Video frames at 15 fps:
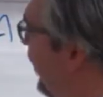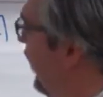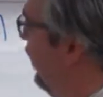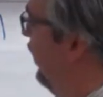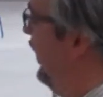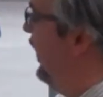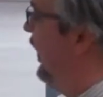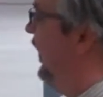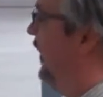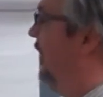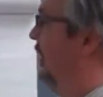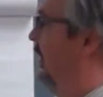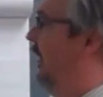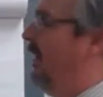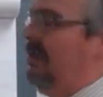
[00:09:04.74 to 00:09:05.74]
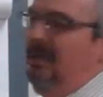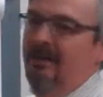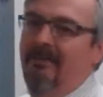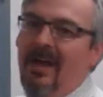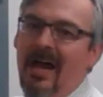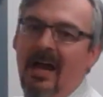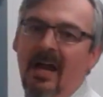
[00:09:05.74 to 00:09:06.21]
here in
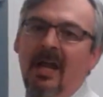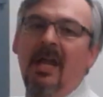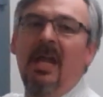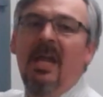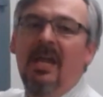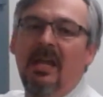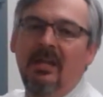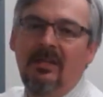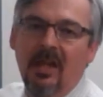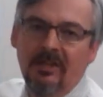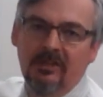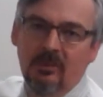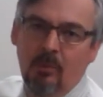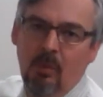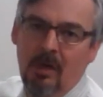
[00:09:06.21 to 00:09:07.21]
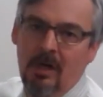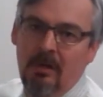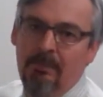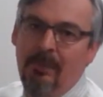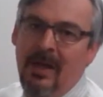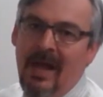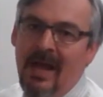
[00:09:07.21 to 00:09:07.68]
Nevada, he doesn't want
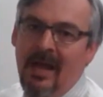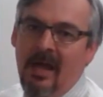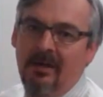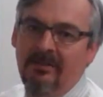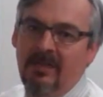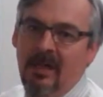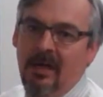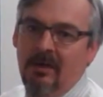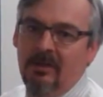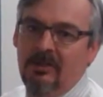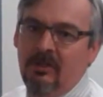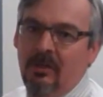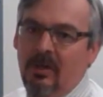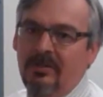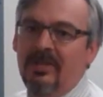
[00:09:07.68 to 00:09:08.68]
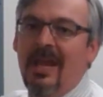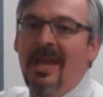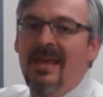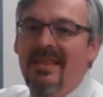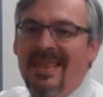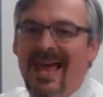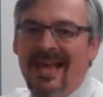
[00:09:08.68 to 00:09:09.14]
to buy health care insurance,
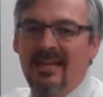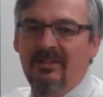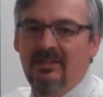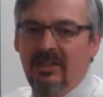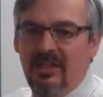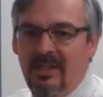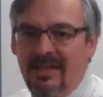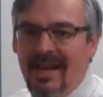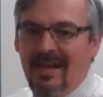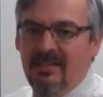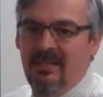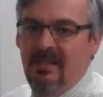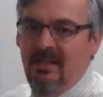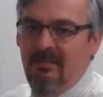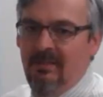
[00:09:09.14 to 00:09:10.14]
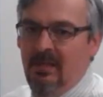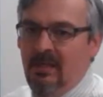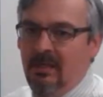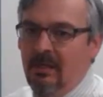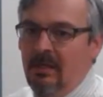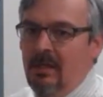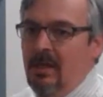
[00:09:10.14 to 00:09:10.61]
that is
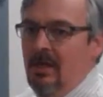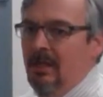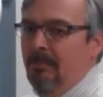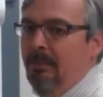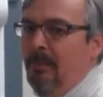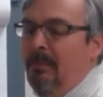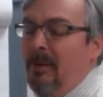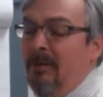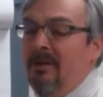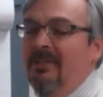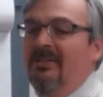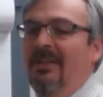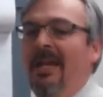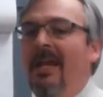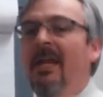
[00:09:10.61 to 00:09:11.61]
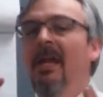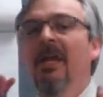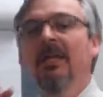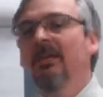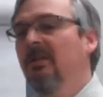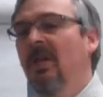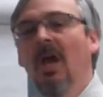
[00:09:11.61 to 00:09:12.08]
inactivity. The proponents say,
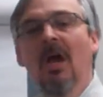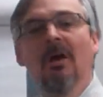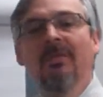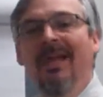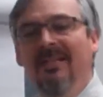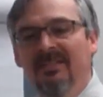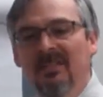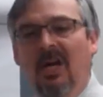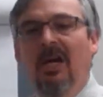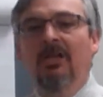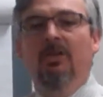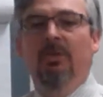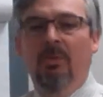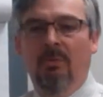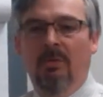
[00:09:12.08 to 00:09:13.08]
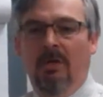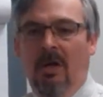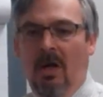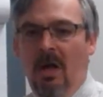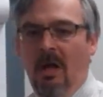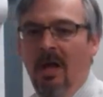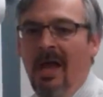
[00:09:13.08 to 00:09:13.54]
no, that's not true at
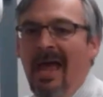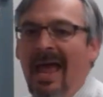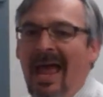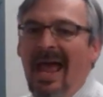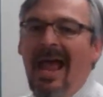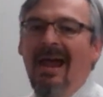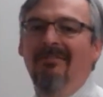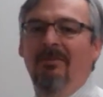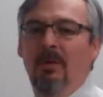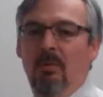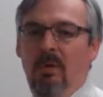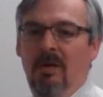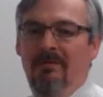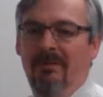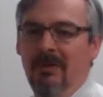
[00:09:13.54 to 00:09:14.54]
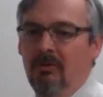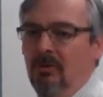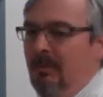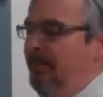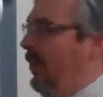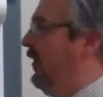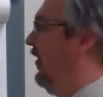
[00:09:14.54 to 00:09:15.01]
all. Everyone
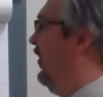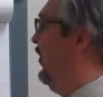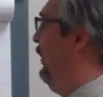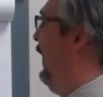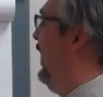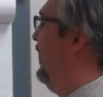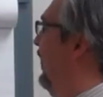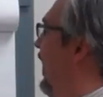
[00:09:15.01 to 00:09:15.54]
eventually participates in